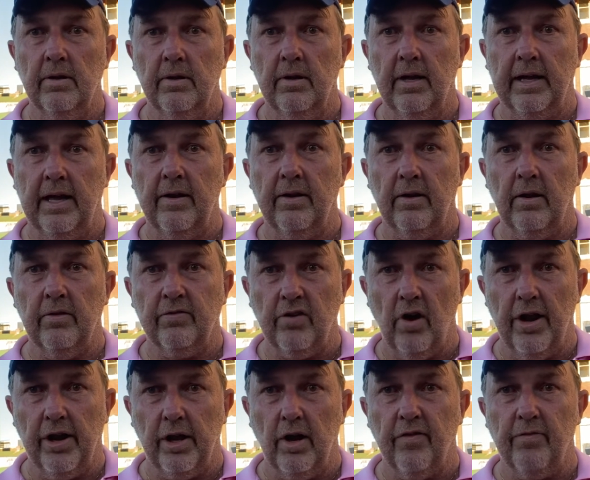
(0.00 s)
Again,
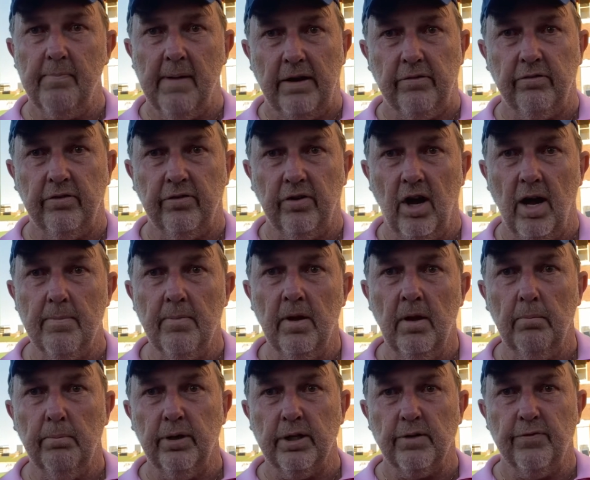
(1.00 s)
signing off from Extra Time.
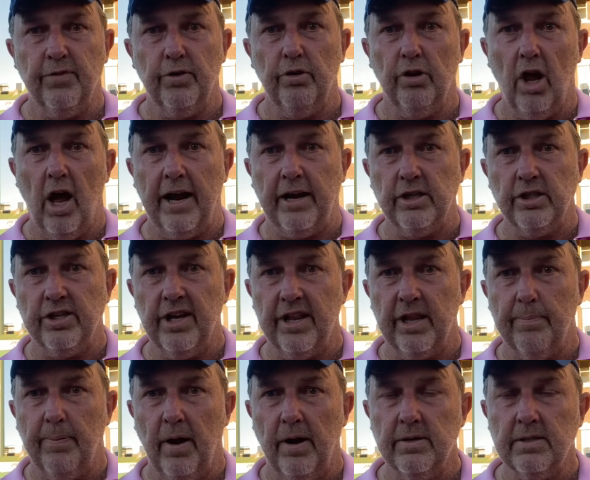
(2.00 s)
Please view, like and share
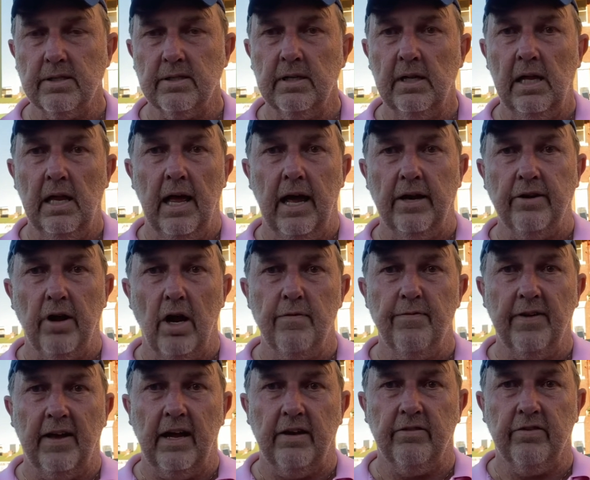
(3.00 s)
the post, and don't
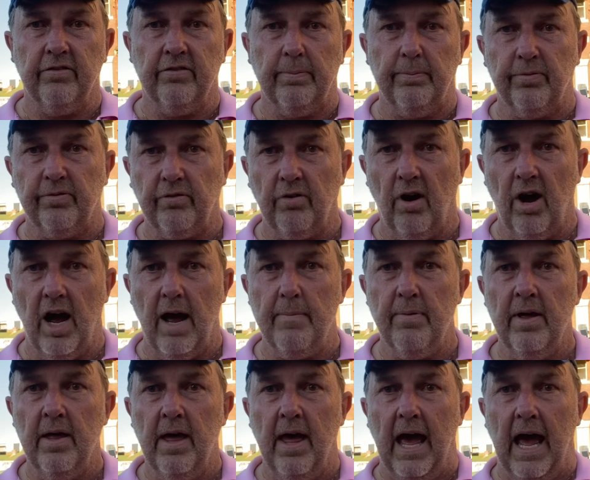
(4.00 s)
forget to subscribe
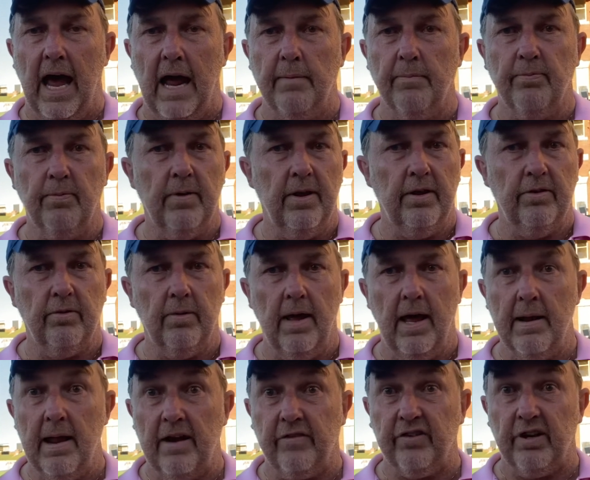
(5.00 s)
and
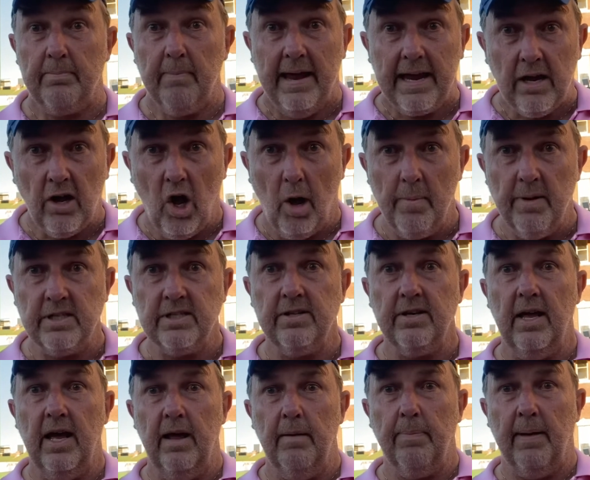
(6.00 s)
actually make comments
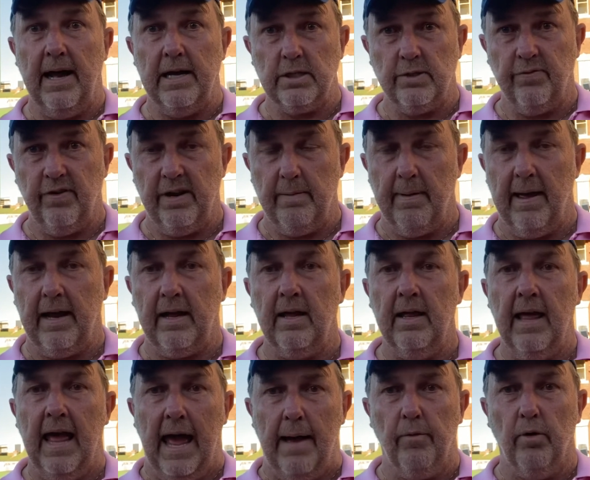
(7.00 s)
and pass feedback,
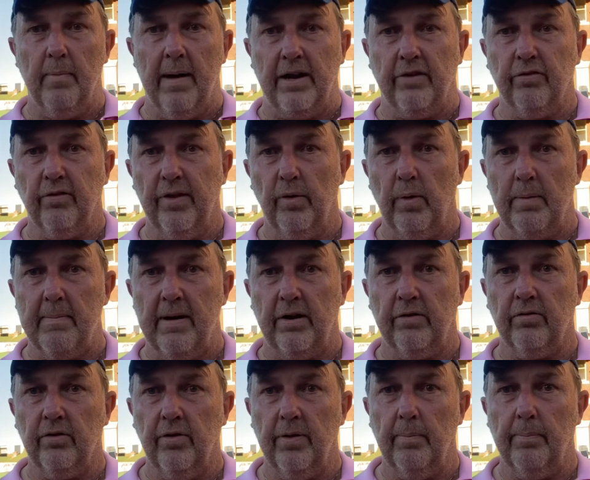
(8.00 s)
and we'll make sure
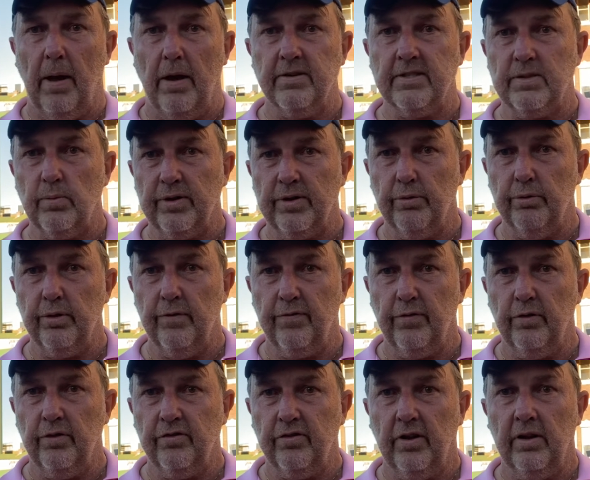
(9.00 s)
that the posts we the
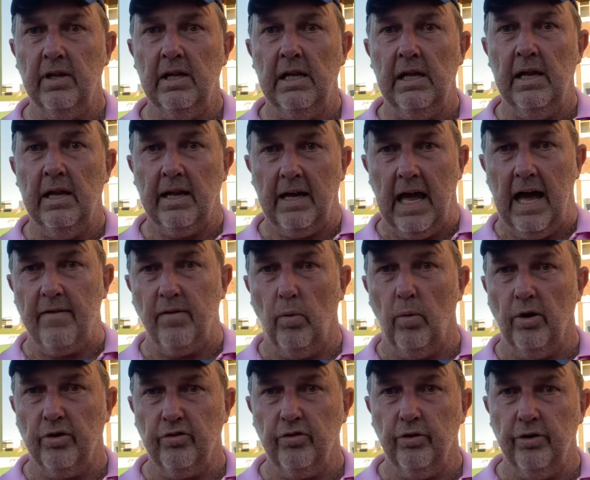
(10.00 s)
future cover
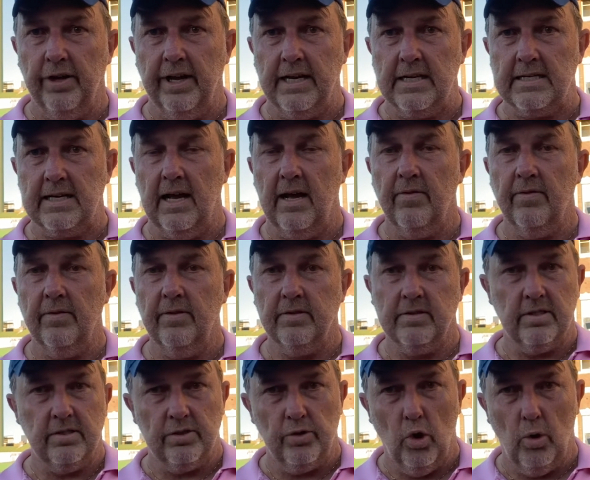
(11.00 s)
what your needs are.
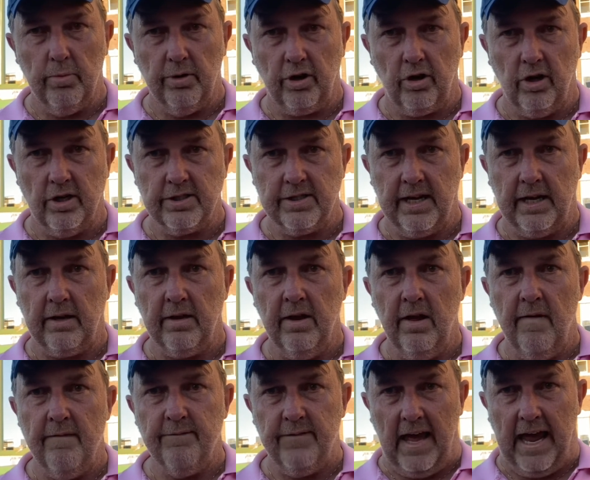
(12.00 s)
This is Norman Kochnik
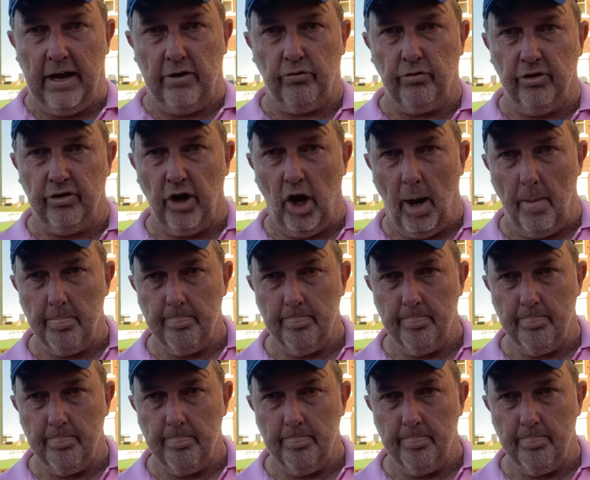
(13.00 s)
for Extra Time.